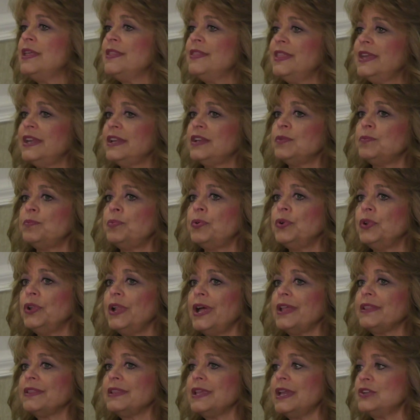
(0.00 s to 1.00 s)
they could pull
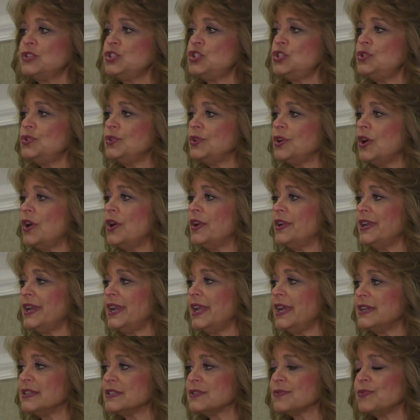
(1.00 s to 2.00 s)
out that shoe card and
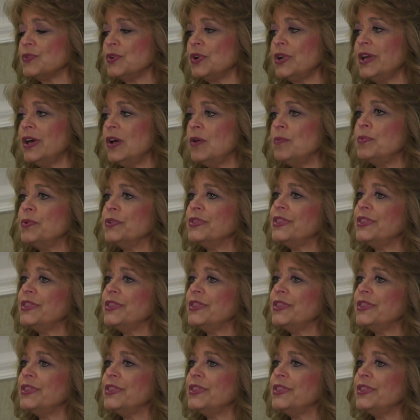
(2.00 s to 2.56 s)
ask for help.